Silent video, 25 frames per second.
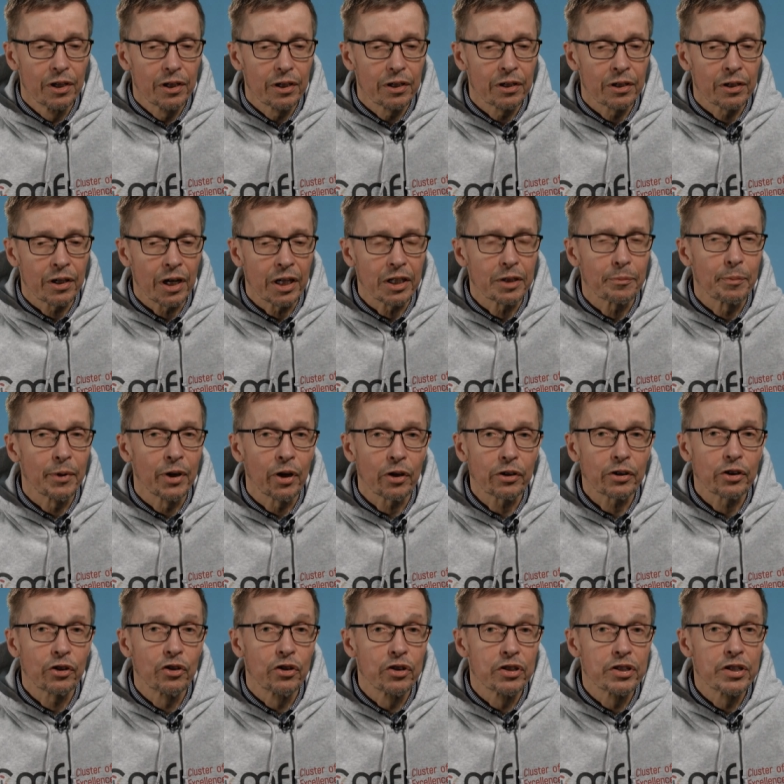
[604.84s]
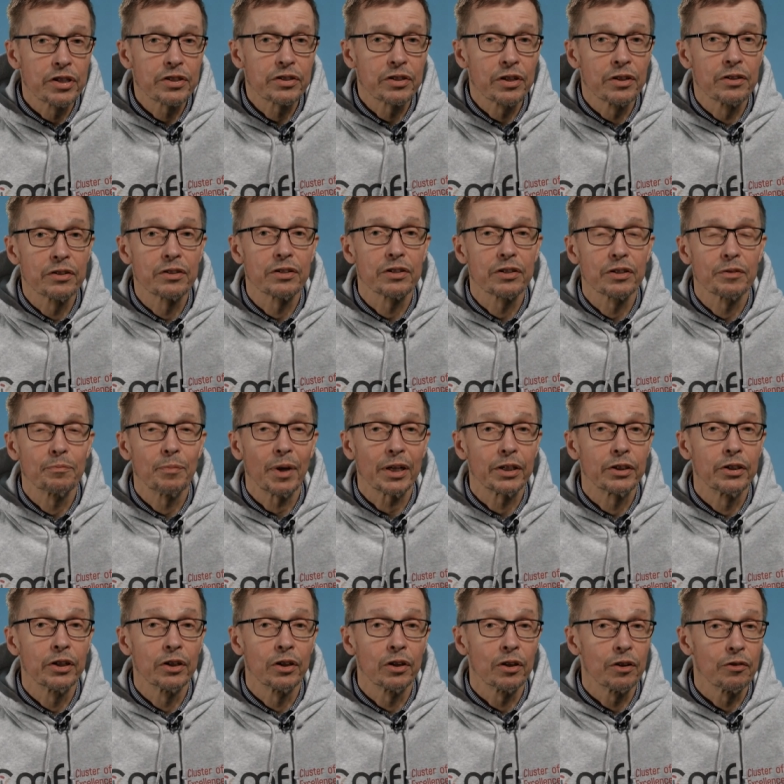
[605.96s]
antibiotic-resistant
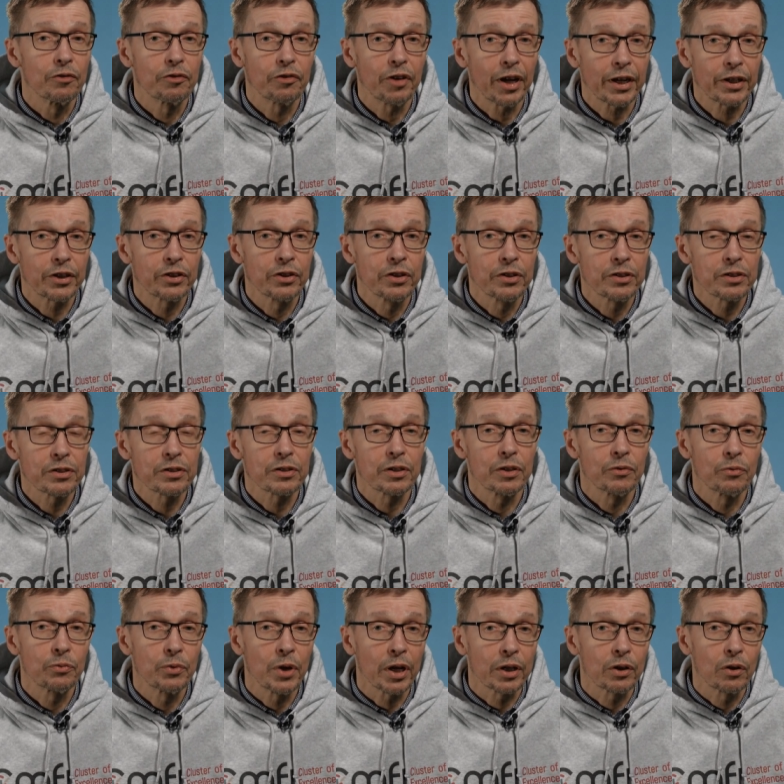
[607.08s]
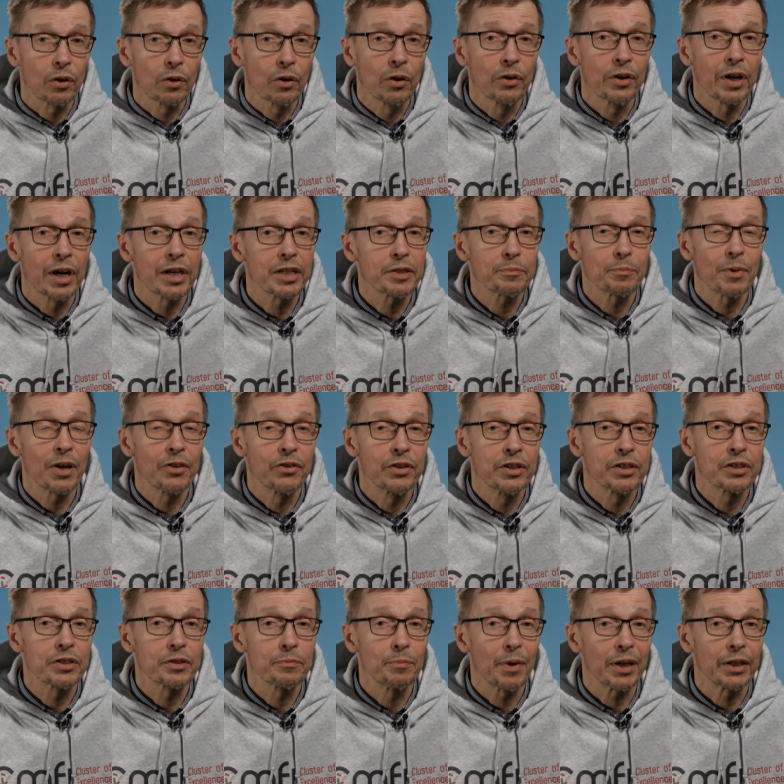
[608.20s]
bacterial infections, if we are colonized by
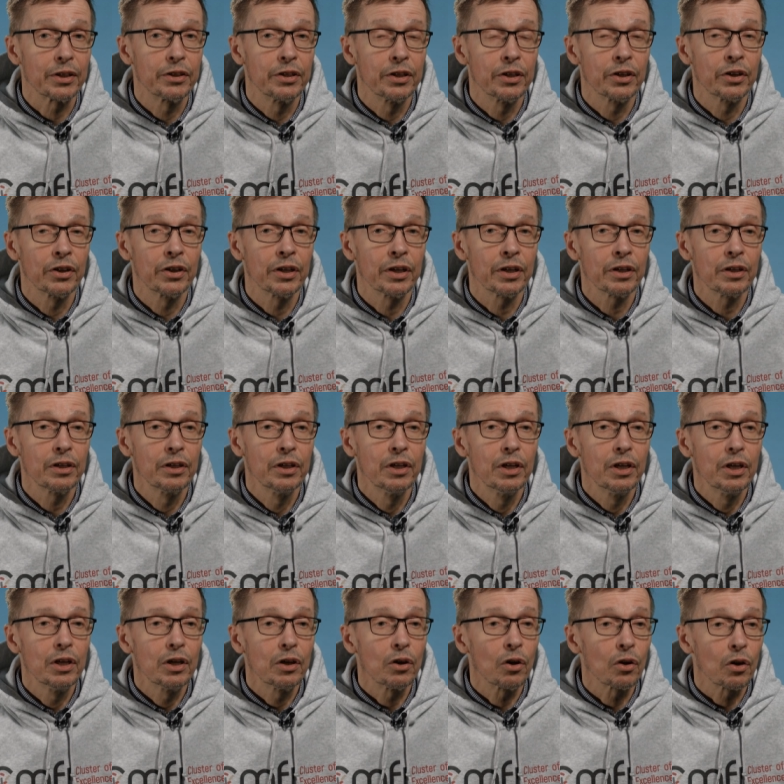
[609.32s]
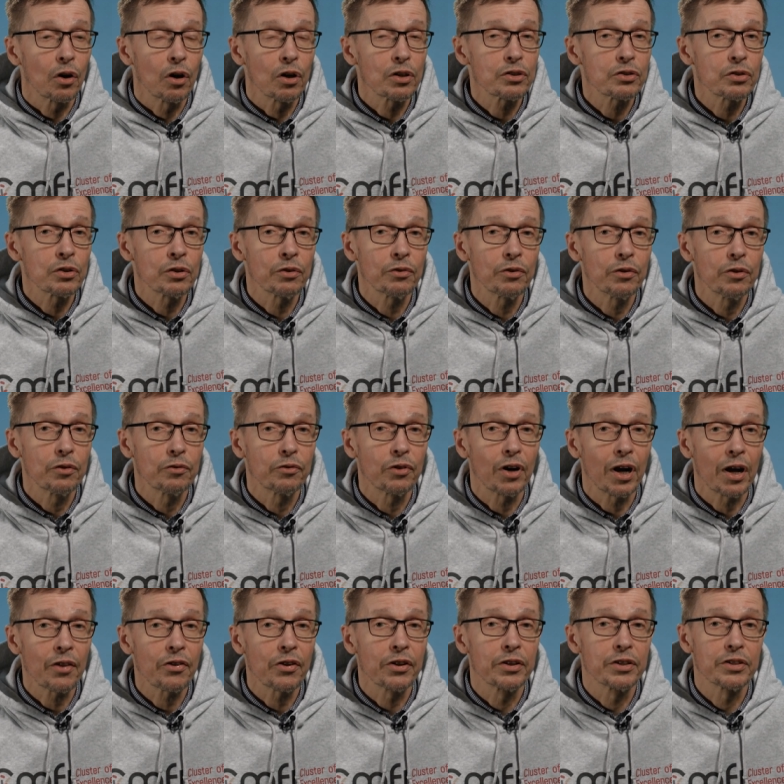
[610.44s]
these bacteria, or also for
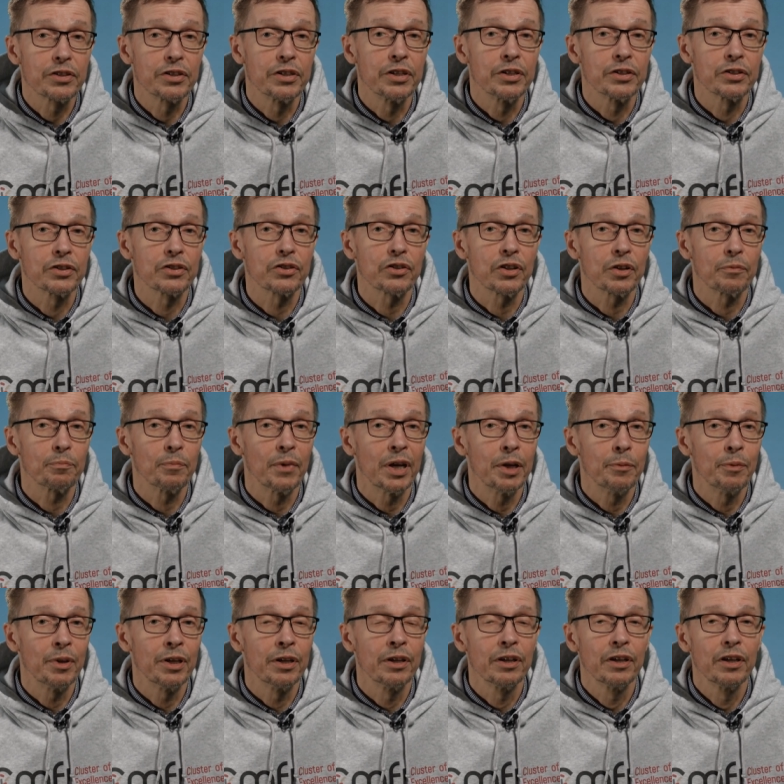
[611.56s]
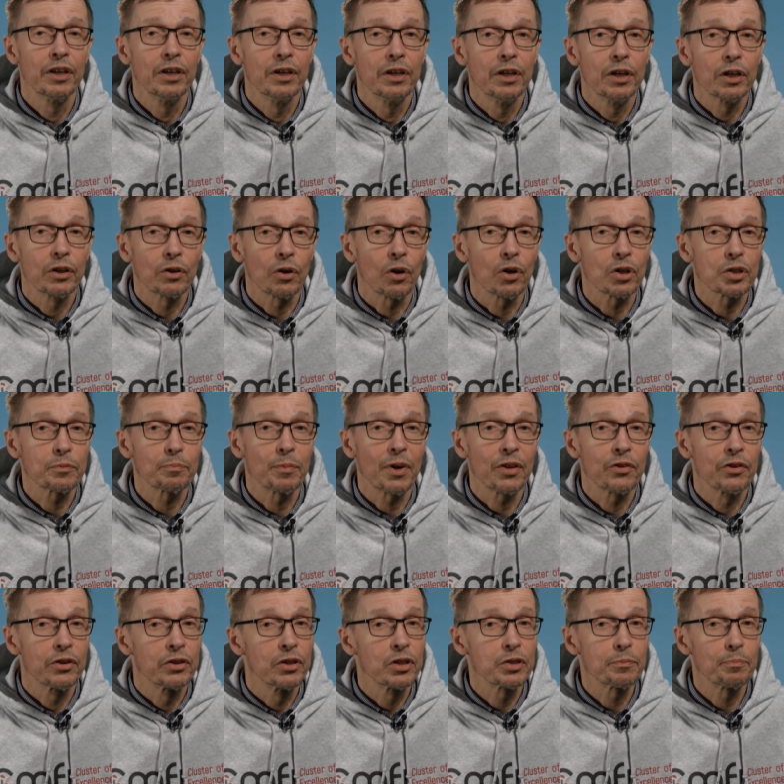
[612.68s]
other diseases that may be caused by
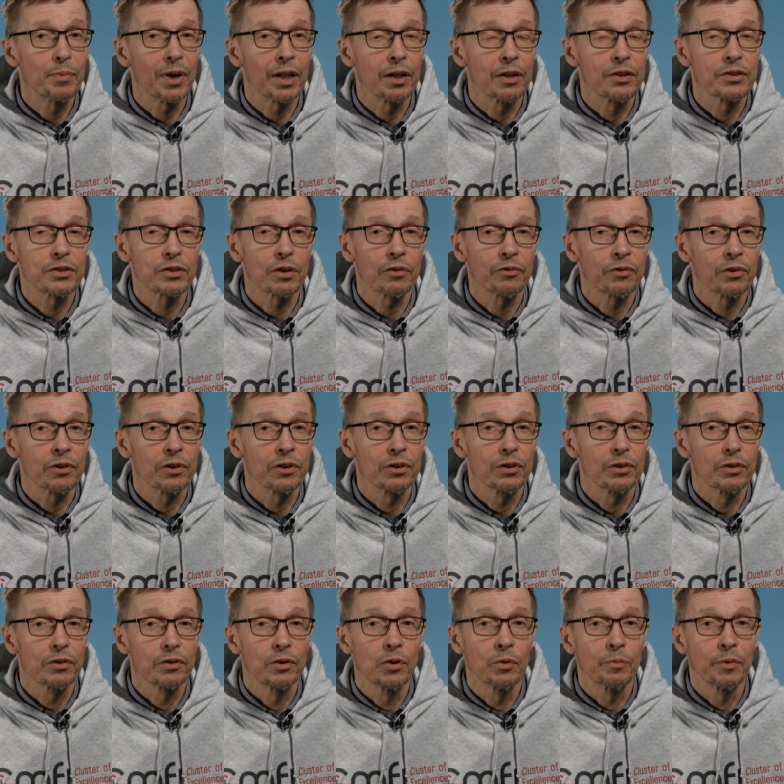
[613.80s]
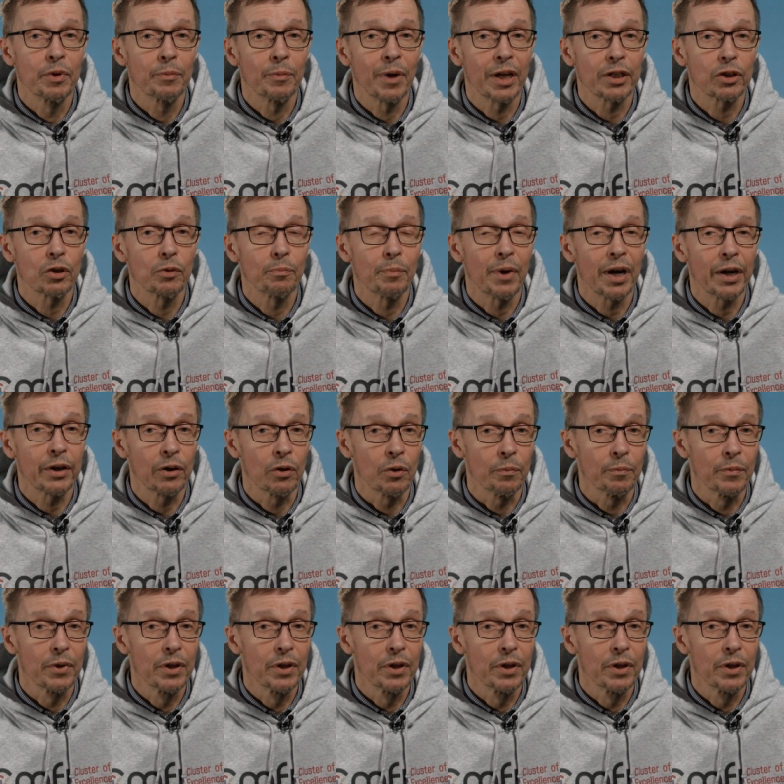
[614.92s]
the disbalance of a human microbiome.